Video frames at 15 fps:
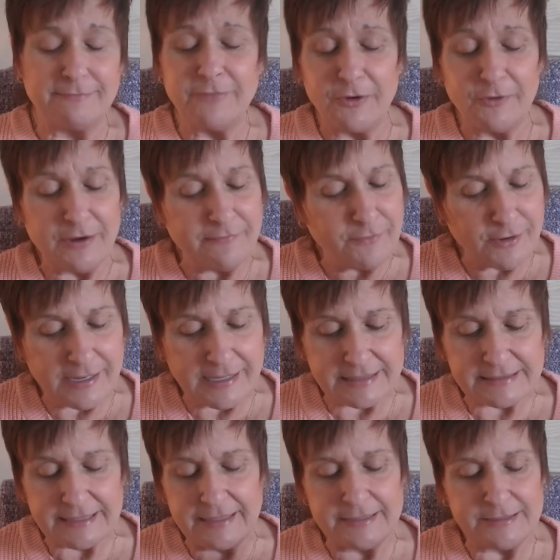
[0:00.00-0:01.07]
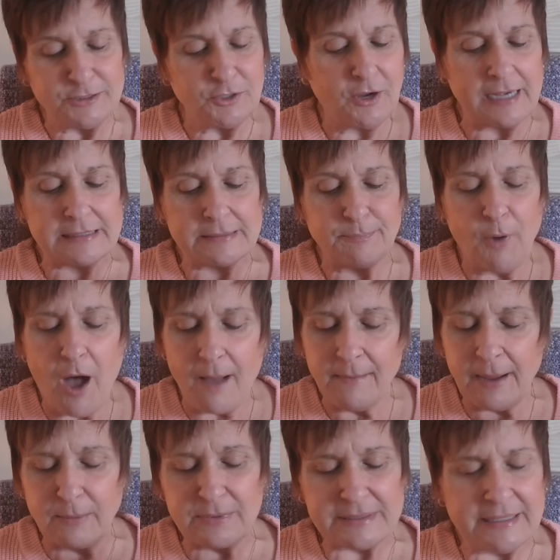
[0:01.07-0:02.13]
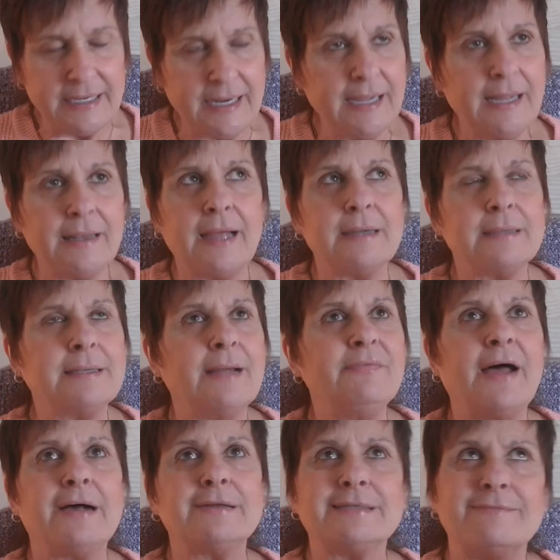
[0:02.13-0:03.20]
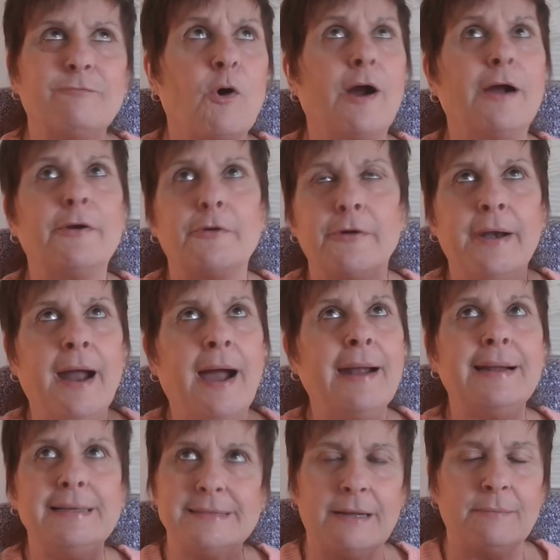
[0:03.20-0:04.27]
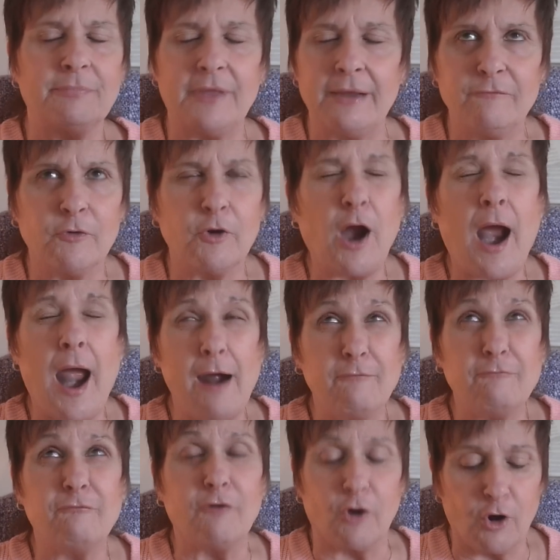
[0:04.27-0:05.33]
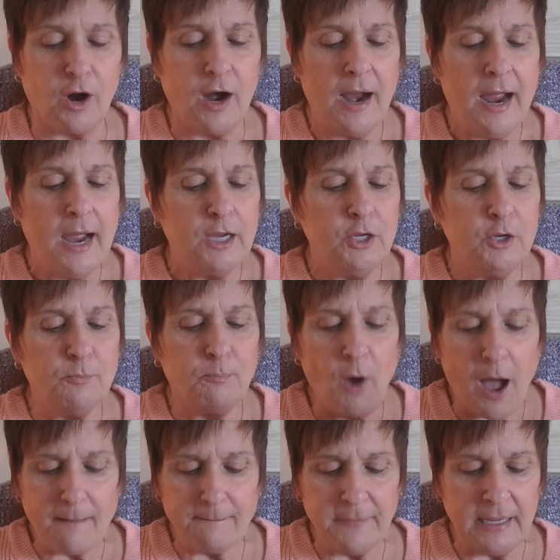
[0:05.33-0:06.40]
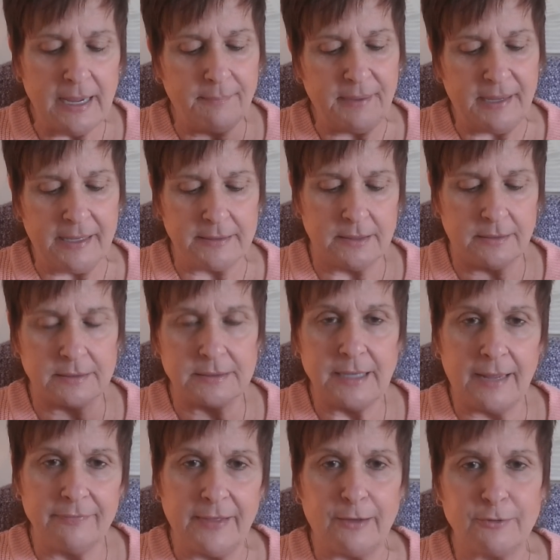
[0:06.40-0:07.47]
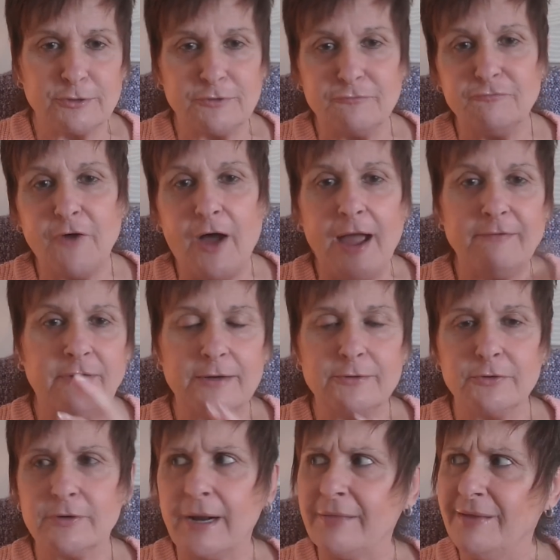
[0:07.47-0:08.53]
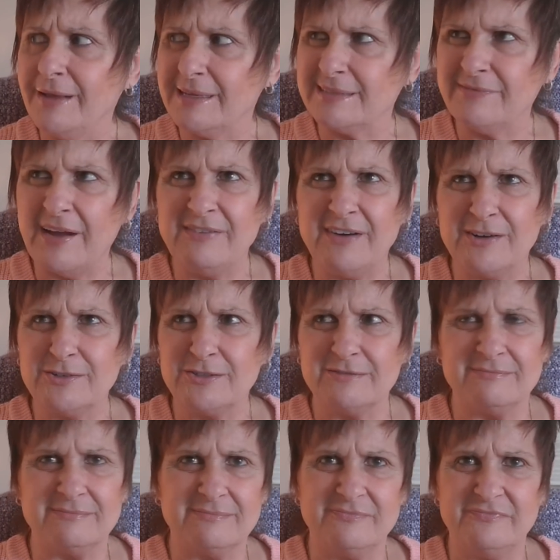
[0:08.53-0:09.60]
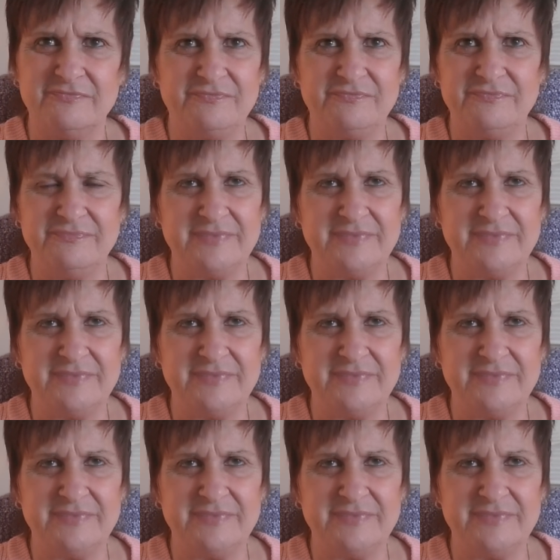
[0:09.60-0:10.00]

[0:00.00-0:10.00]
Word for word: I'm very, very excited you guys caught. I was sitting at like 10,490 something forever. You popped me up into the 10,500. I think it's 500.